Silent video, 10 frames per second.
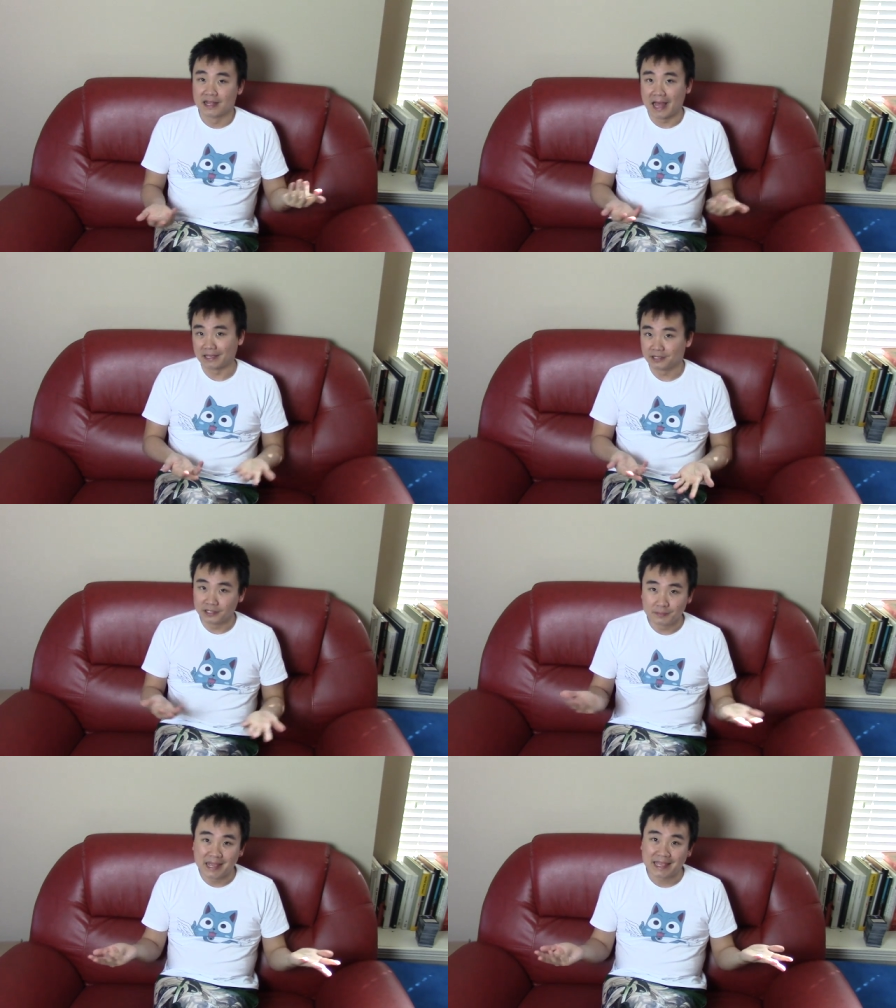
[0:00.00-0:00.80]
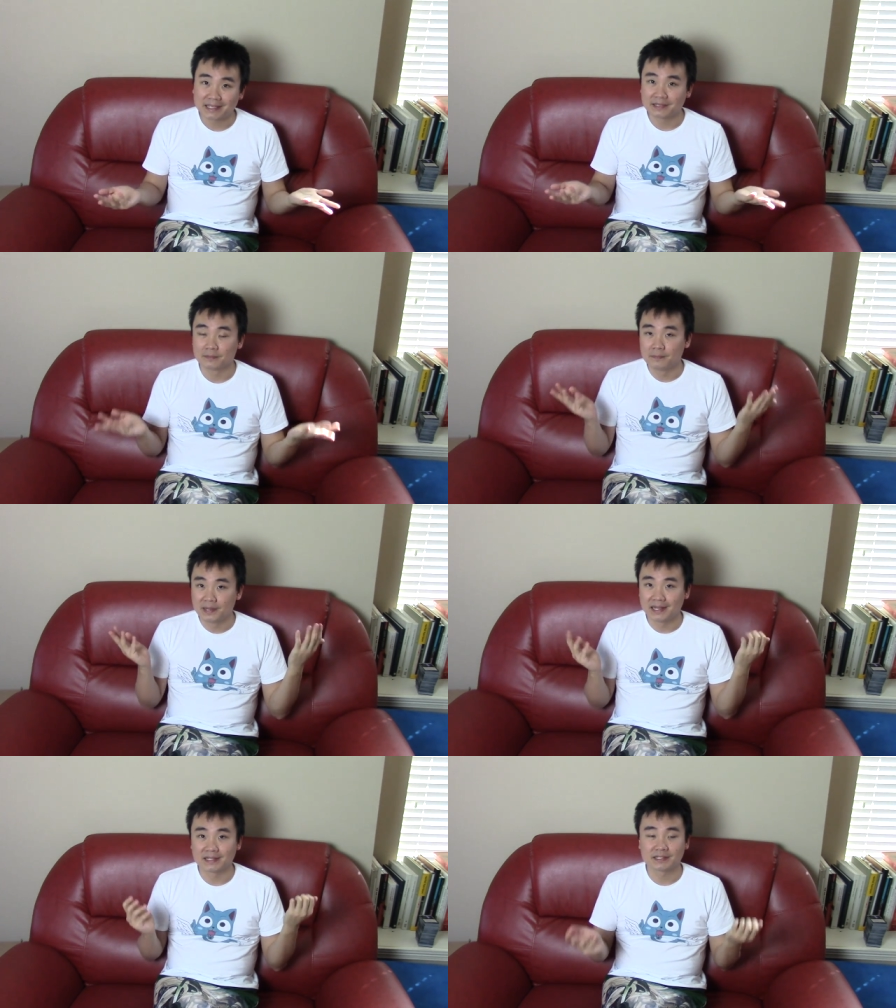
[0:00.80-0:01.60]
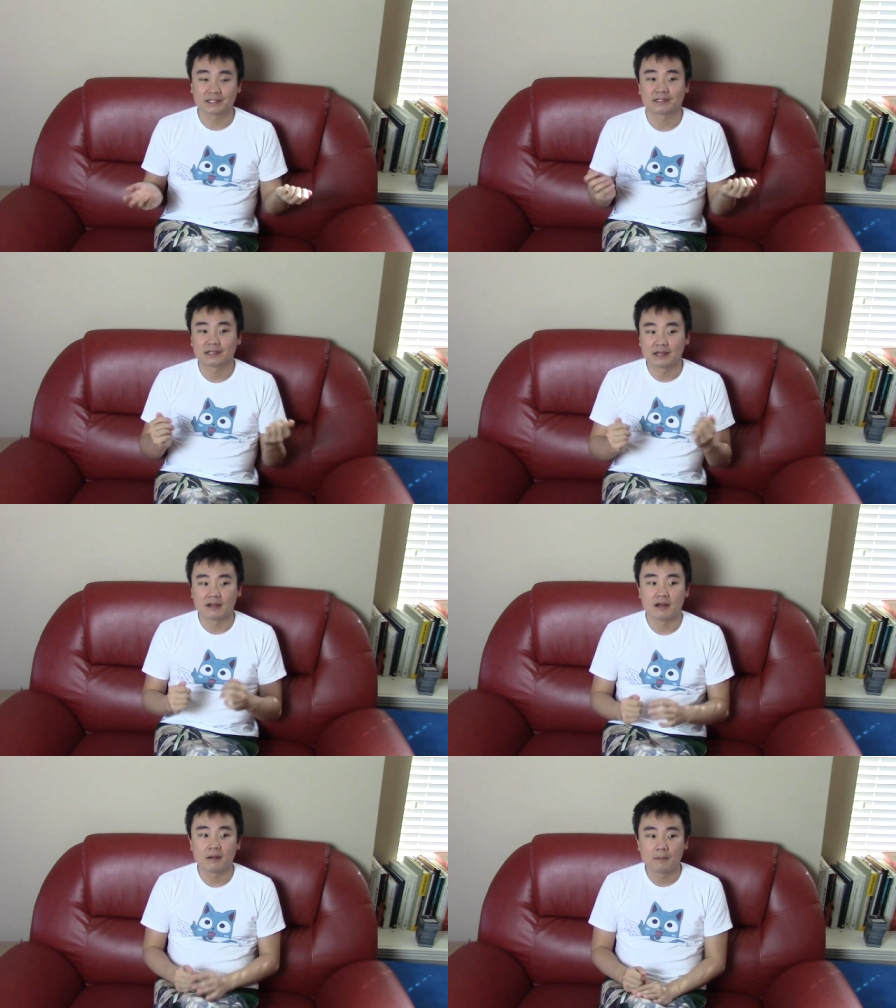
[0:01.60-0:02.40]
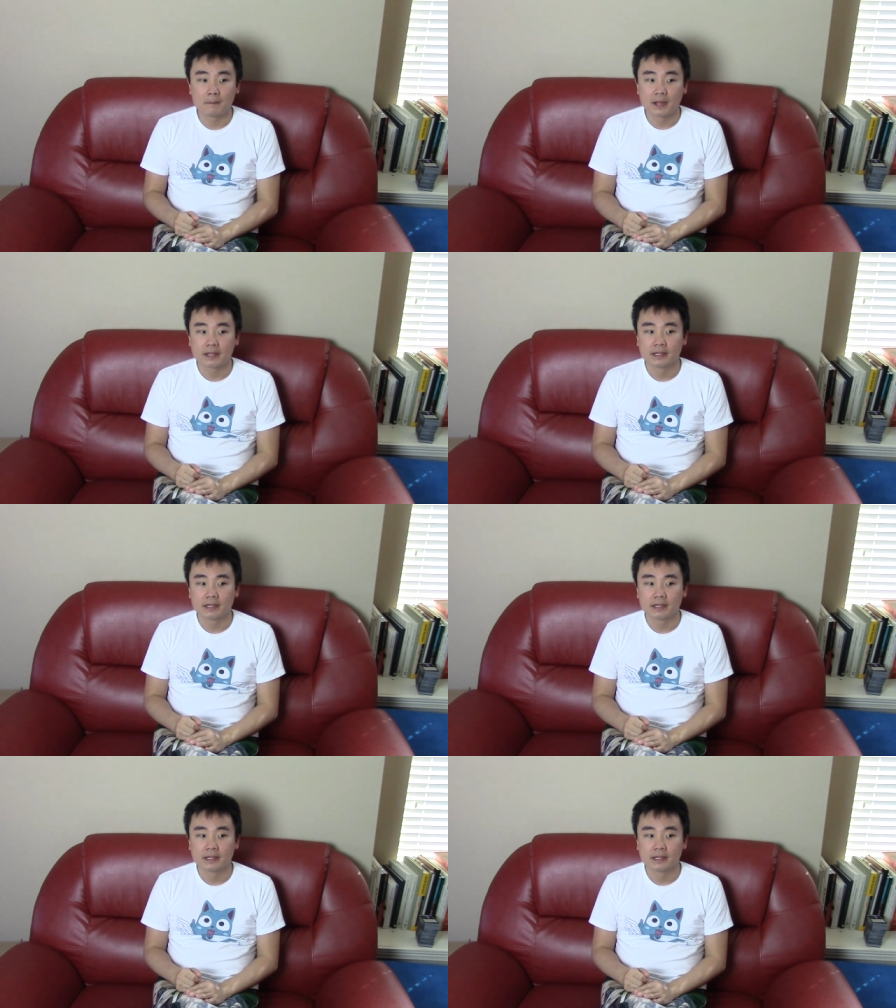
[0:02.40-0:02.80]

I could make, but um,